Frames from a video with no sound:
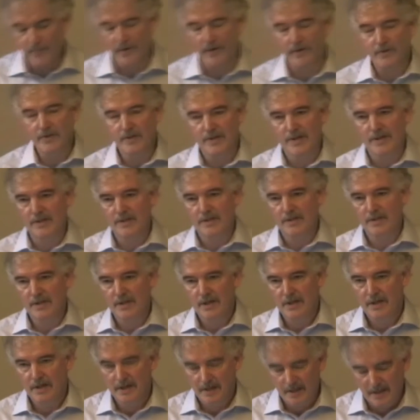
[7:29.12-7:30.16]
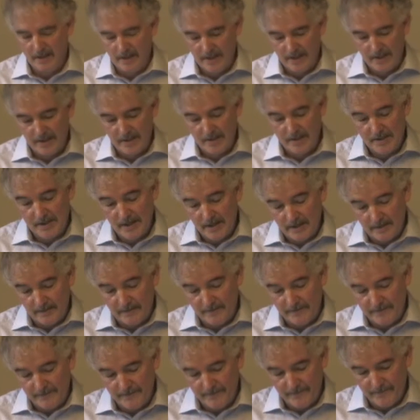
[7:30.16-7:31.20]
process itself.
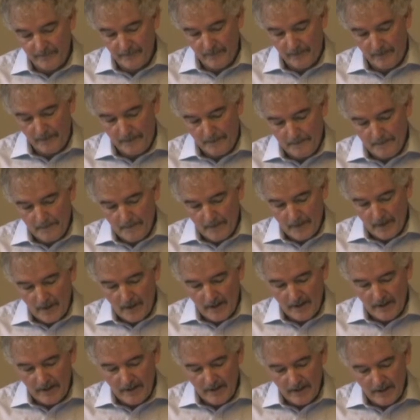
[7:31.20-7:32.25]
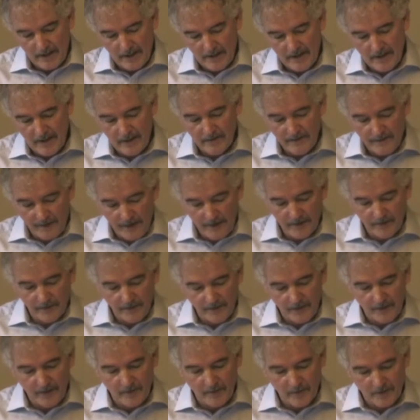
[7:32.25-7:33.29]
And then the final
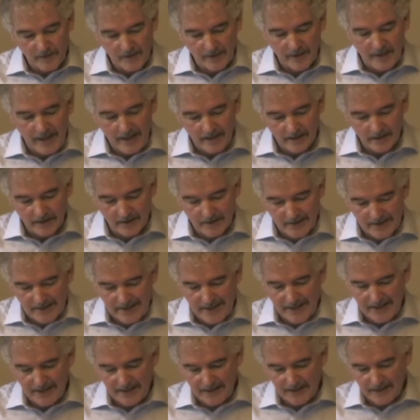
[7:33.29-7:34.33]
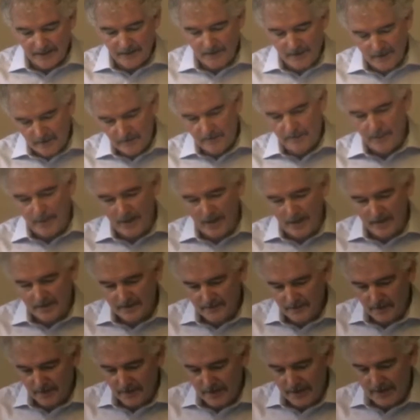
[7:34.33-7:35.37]
thing was lay understanding, which is sort of part of it.
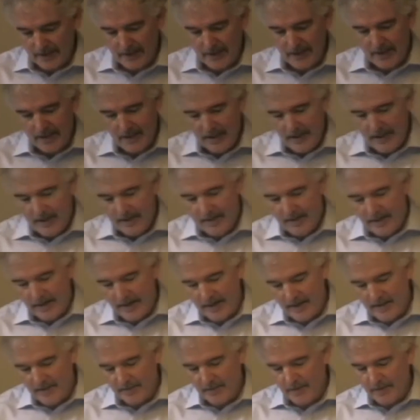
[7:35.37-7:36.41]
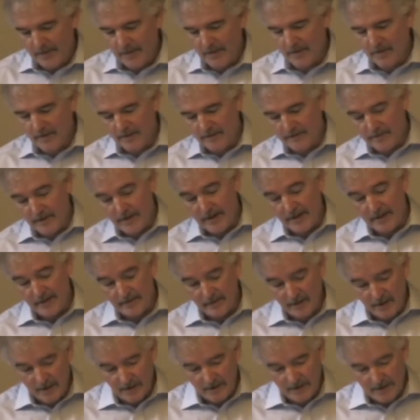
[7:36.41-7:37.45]
That has to be understood in a variety
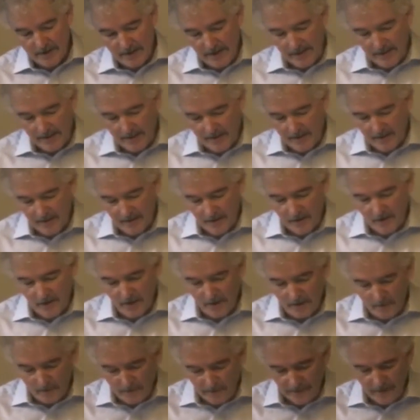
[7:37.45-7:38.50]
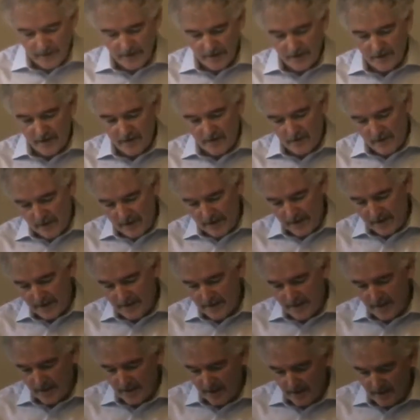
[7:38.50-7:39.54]
of contexts: acute versus chronic,
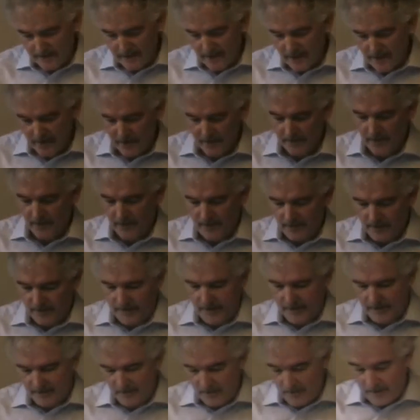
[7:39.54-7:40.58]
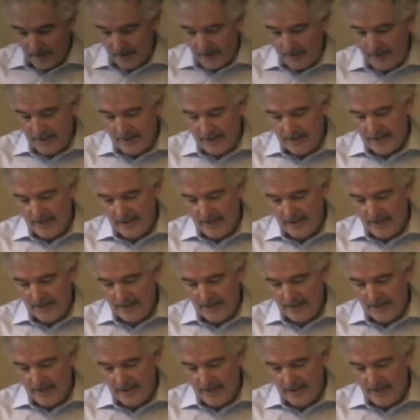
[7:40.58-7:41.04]
singular versus multiple disorder,